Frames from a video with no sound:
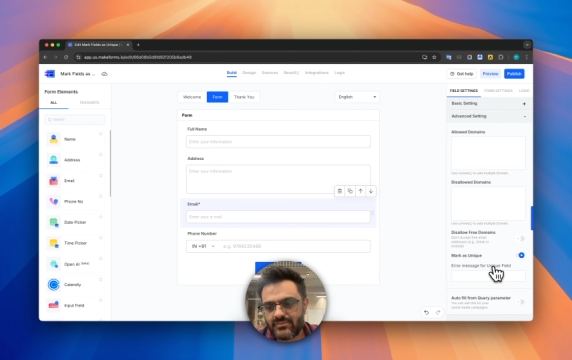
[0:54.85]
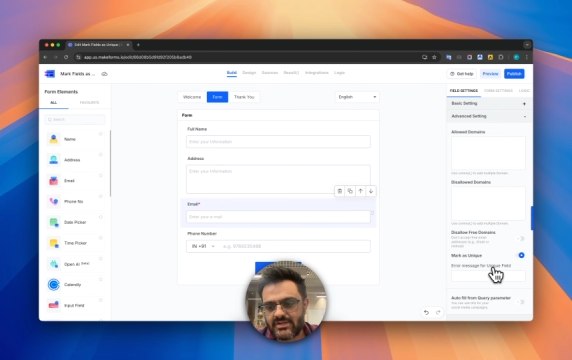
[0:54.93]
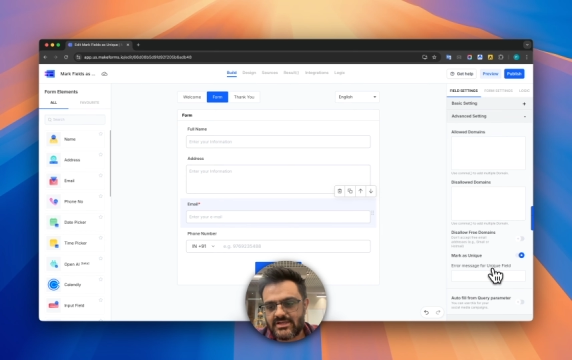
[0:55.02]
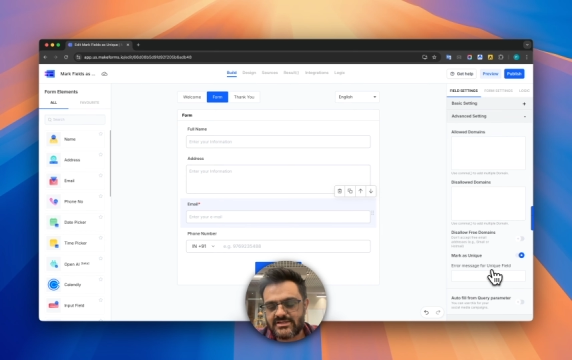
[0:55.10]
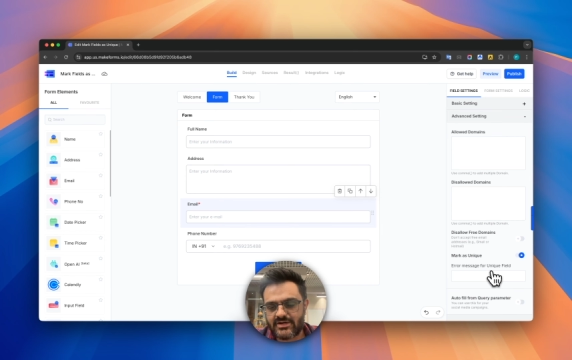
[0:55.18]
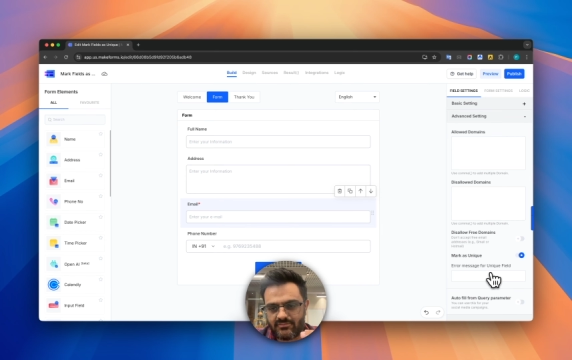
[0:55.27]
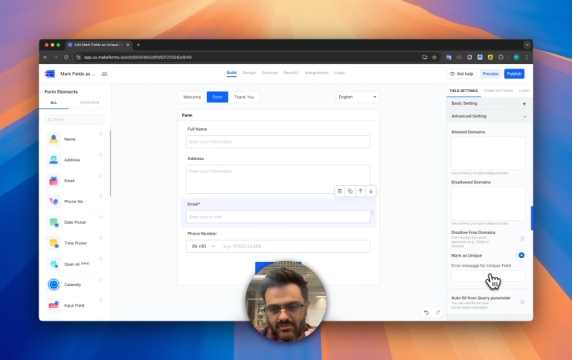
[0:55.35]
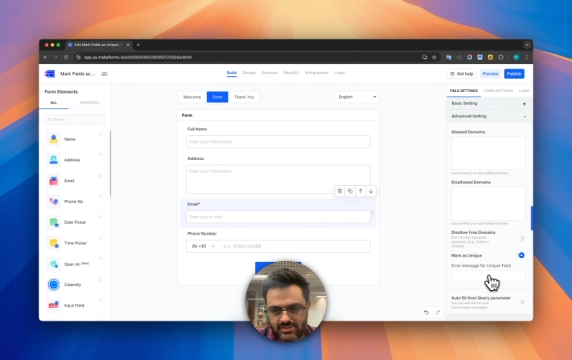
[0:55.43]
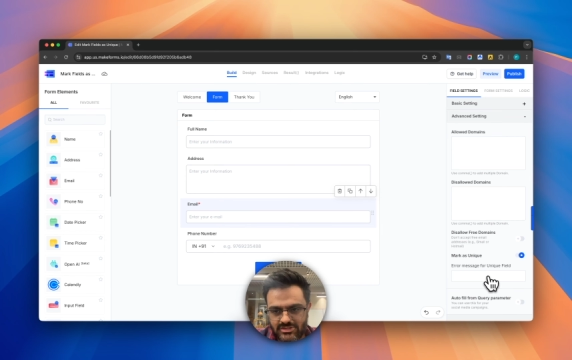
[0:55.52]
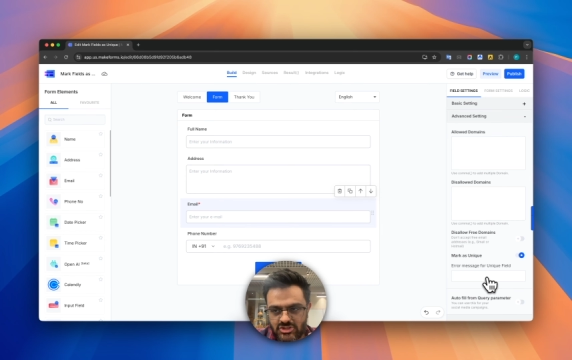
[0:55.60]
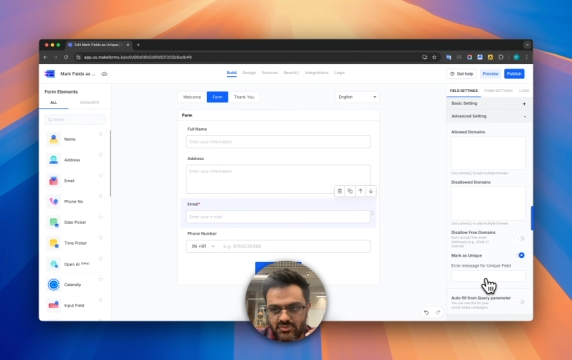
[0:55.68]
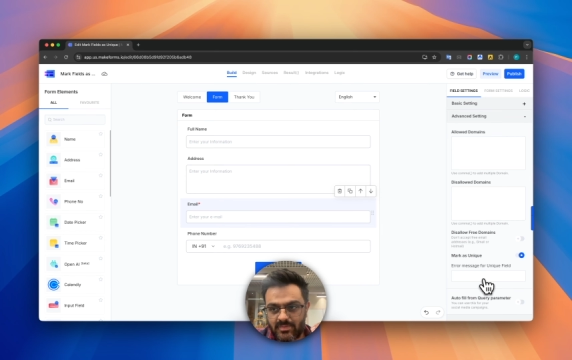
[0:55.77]
is that we will
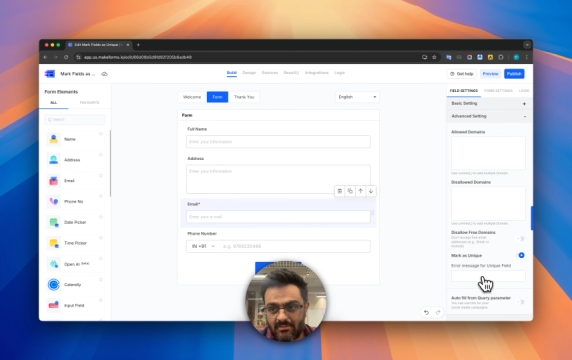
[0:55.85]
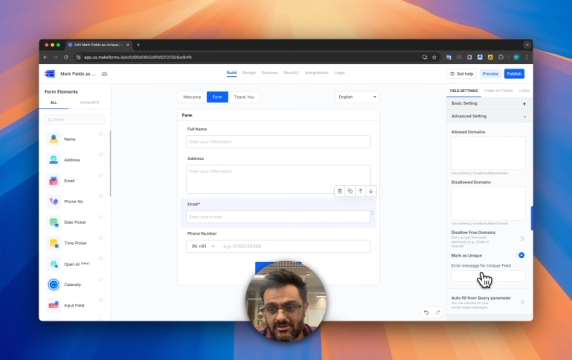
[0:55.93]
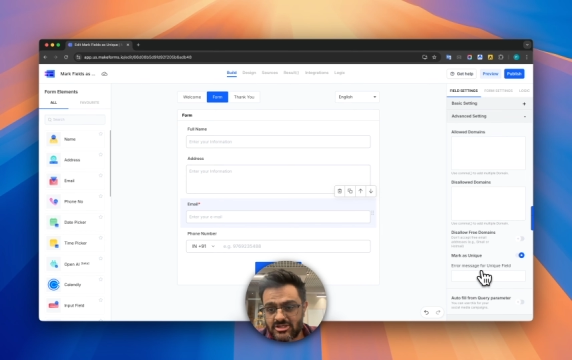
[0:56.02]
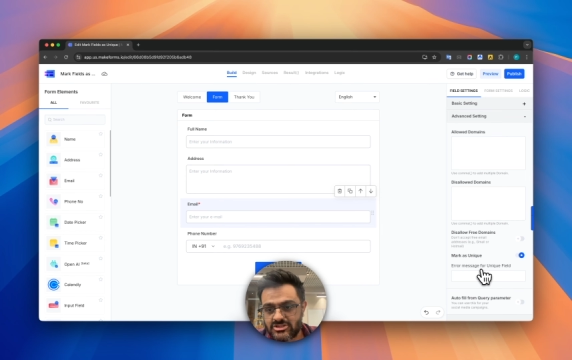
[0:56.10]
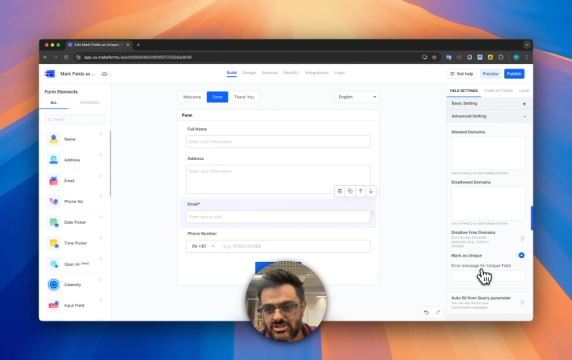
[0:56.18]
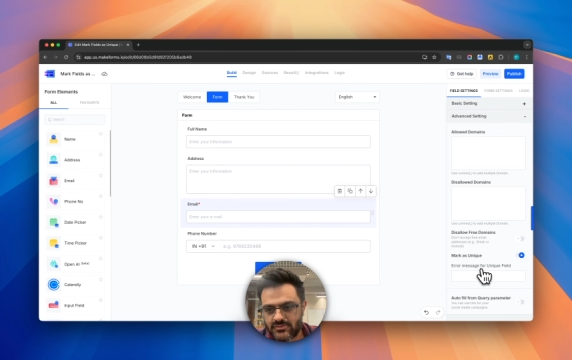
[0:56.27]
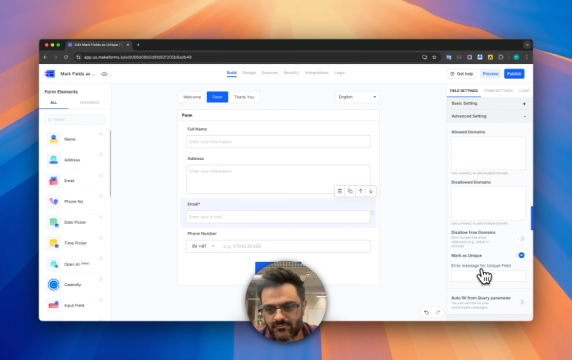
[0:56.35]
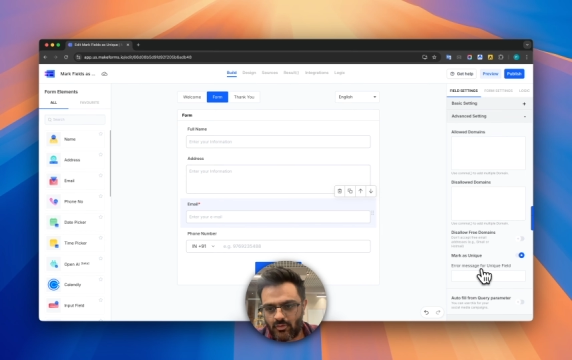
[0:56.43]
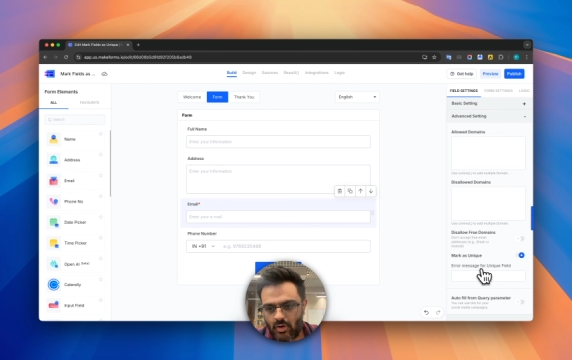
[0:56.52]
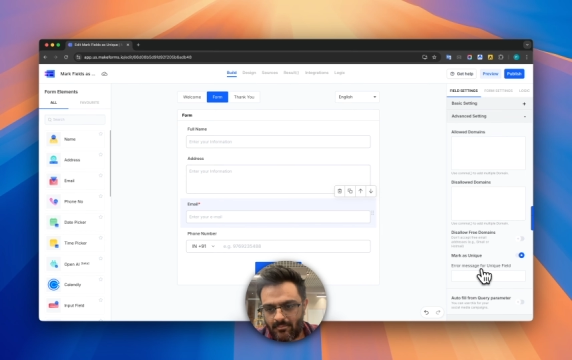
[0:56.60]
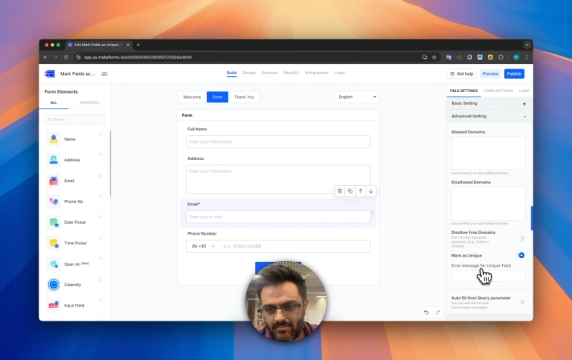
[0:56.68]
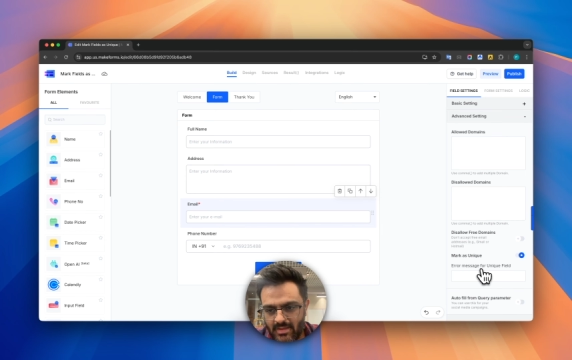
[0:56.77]
just publish this
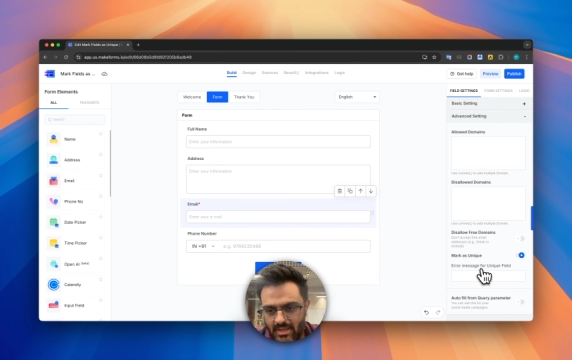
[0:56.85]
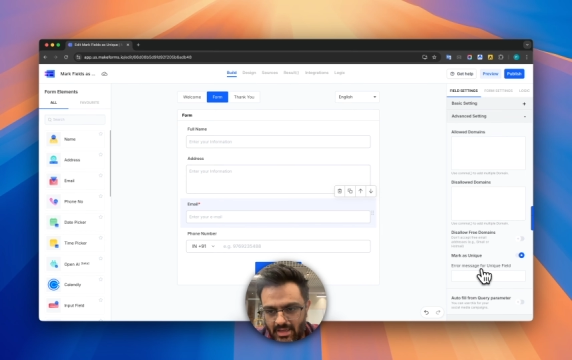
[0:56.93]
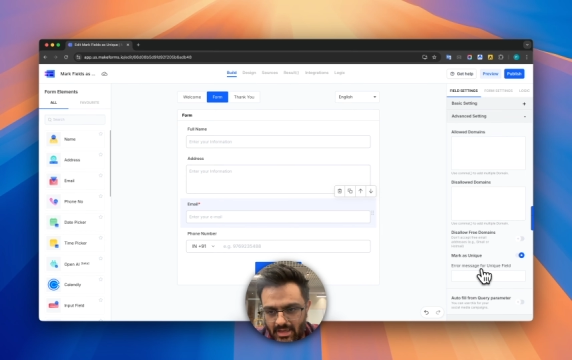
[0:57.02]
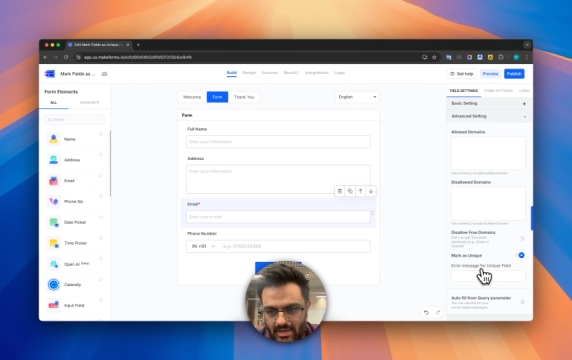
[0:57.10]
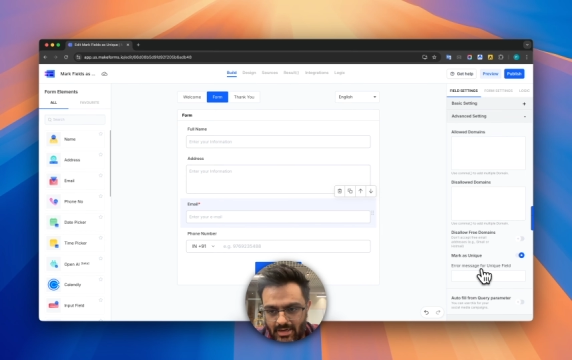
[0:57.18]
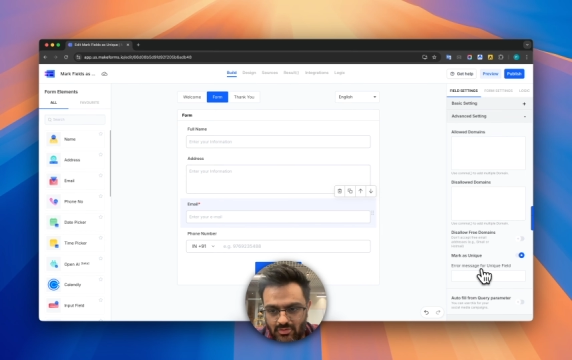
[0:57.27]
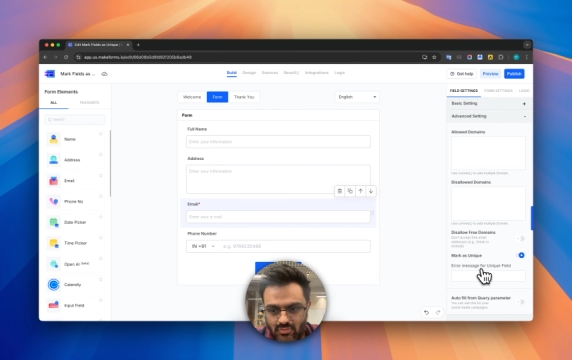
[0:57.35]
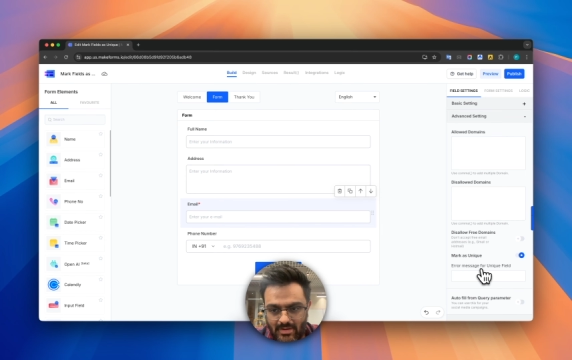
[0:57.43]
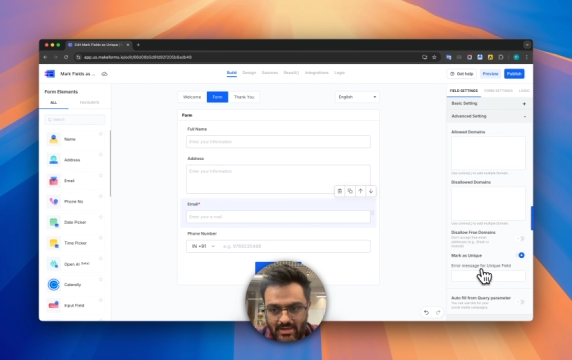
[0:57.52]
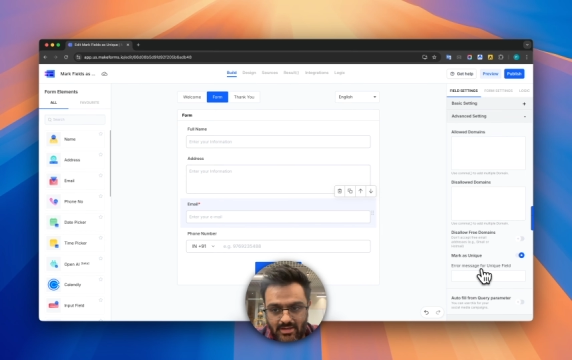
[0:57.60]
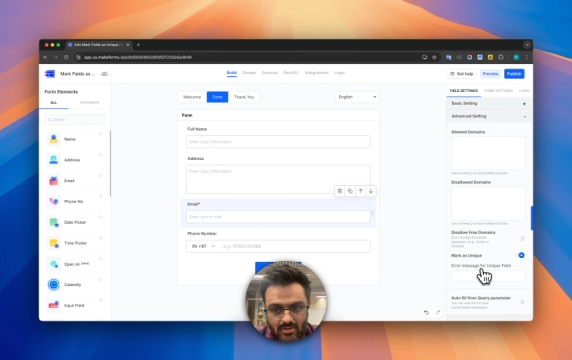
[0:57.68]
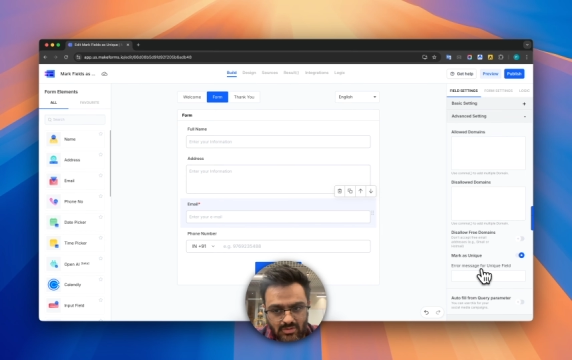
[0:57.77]
form and try
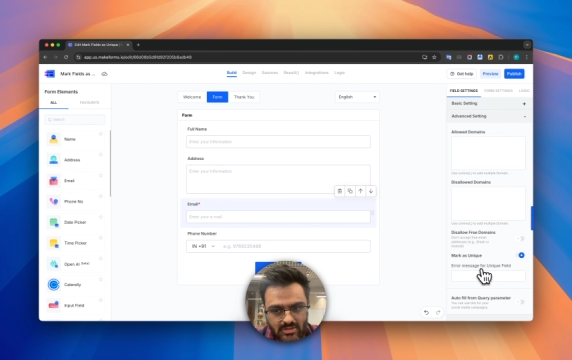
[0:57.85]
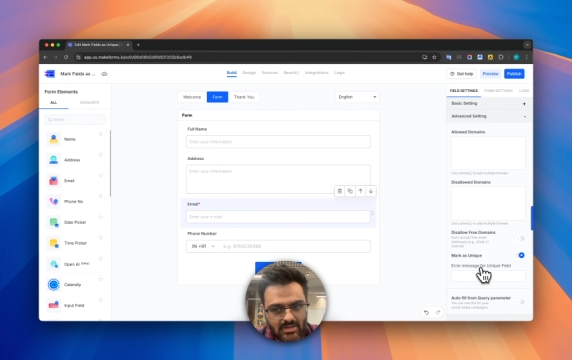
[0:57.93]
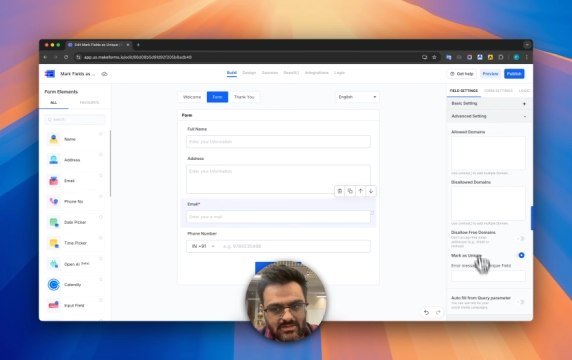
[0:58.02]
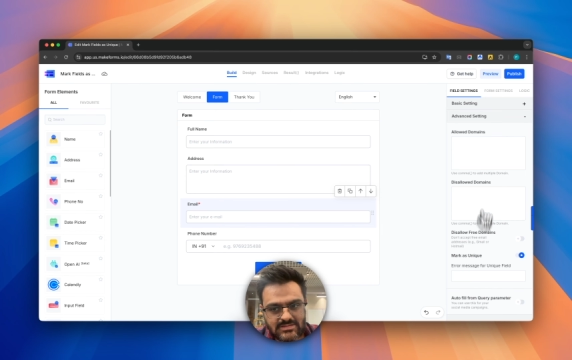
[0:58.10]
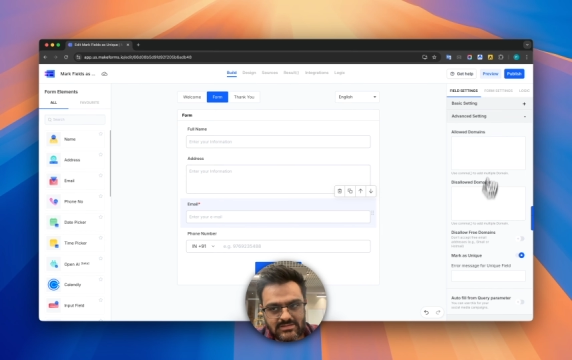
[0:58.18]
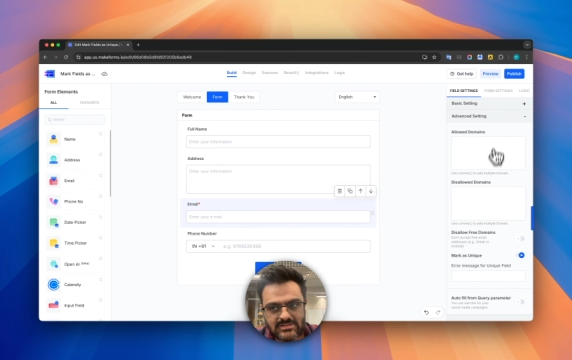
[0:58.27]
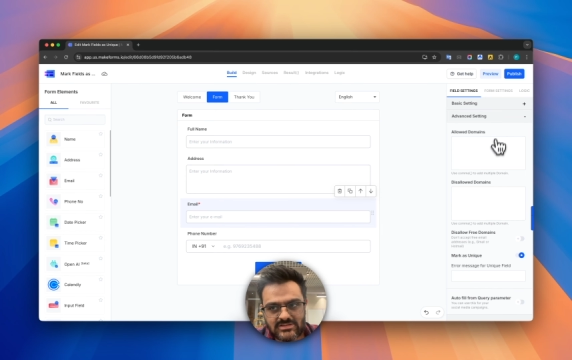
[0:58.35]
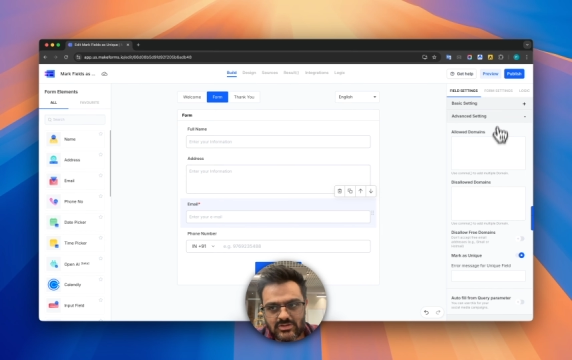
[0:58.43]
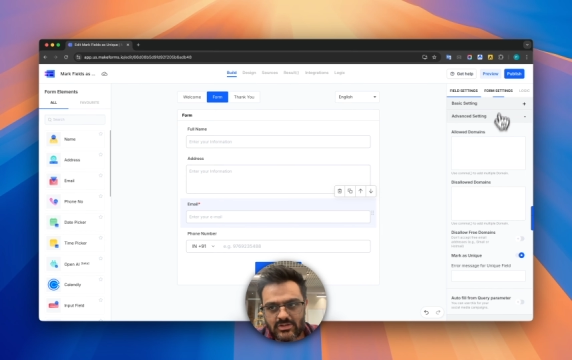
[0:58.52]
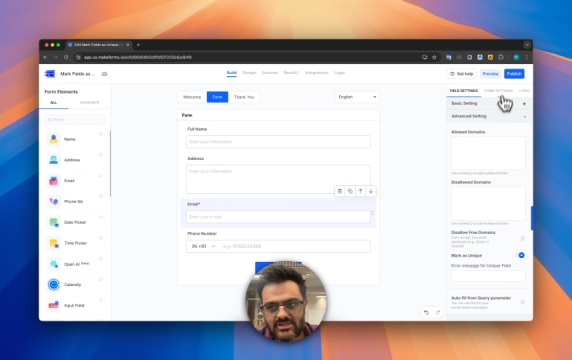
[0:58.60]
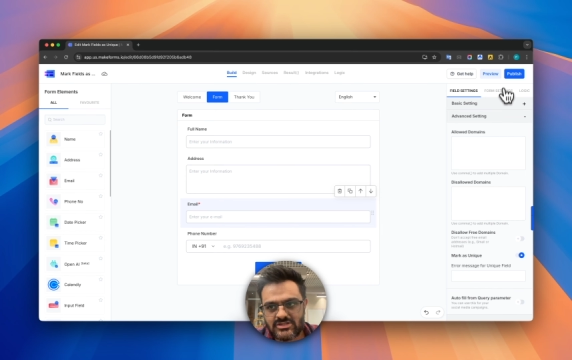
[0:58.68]
it out ourselves. Okay,